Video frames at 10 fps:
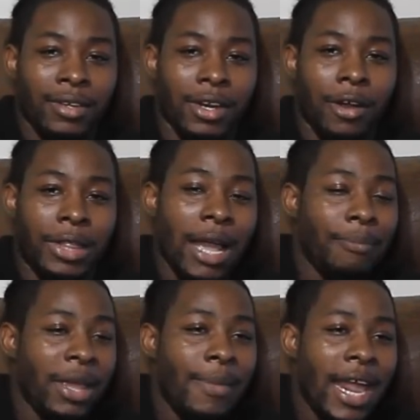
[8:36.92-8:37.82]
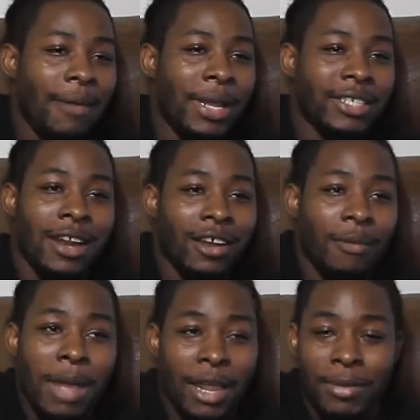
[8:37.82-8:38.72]
You know, them being mad at me, it's not
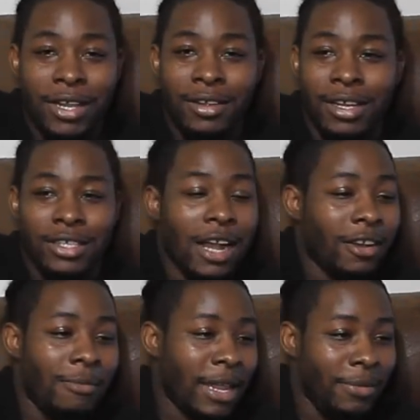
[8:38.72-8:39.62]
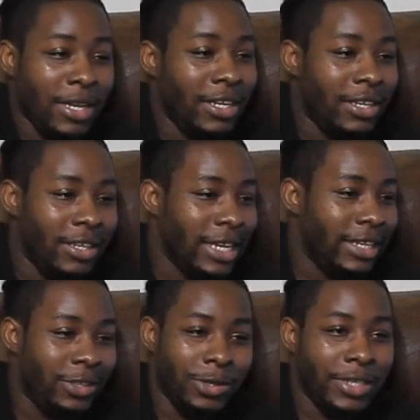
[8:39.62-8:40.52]
going to make me. It's not going to make me
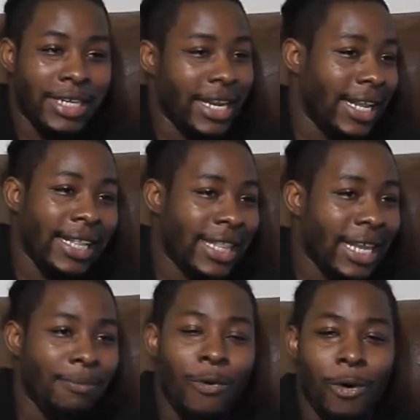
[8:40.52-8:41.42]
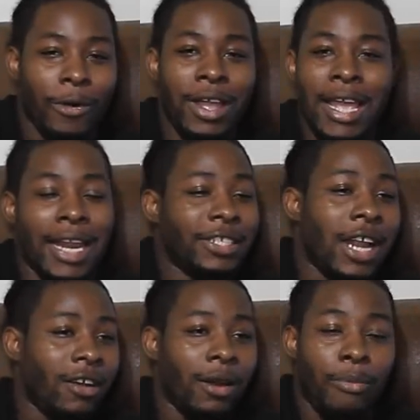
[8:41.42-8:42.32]
get anything more. And it's
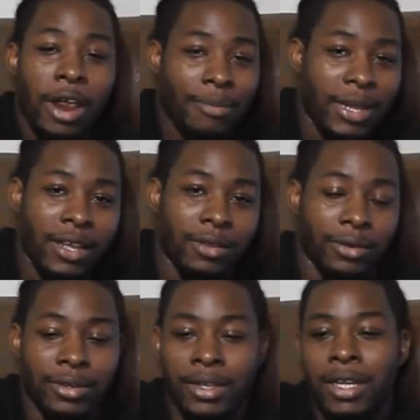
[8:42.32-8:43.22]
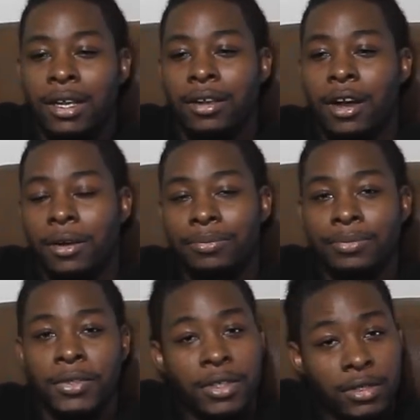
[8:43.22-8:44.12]
not going to break me either. You know?
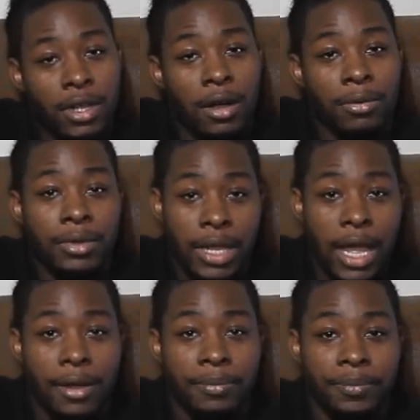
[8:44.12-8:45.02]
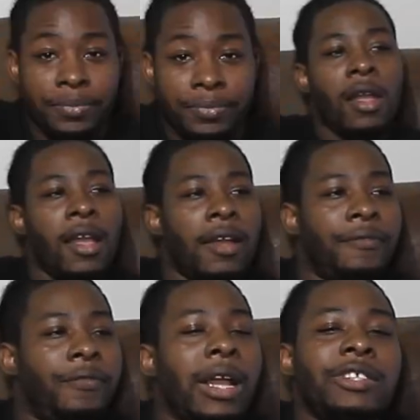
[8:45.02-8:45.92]
So, yeah.
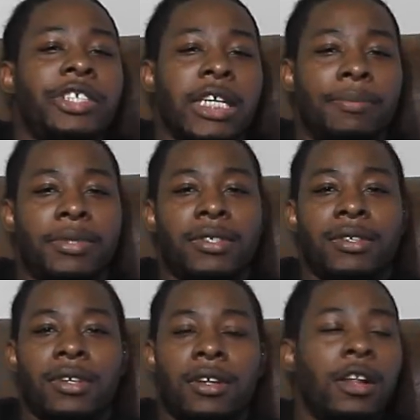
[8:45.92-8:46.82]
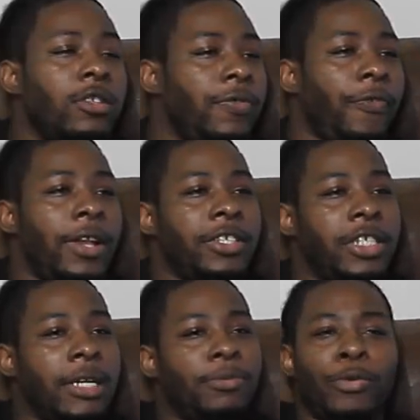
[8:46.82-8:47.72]
Friendships close
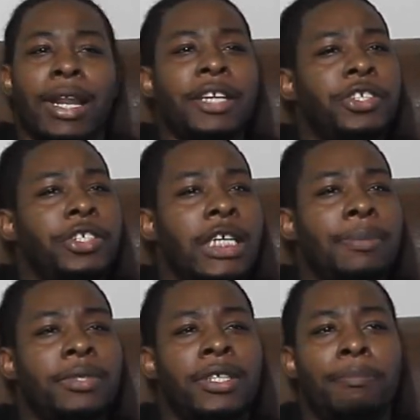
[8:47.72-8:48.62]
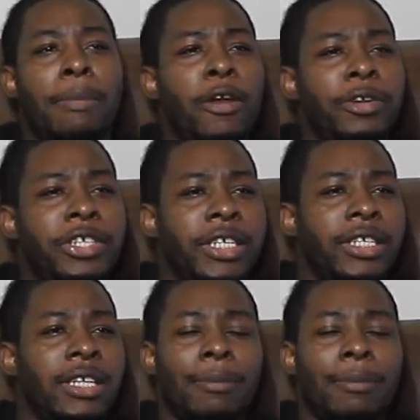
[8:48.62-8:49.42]
friendships, relationships, marriages.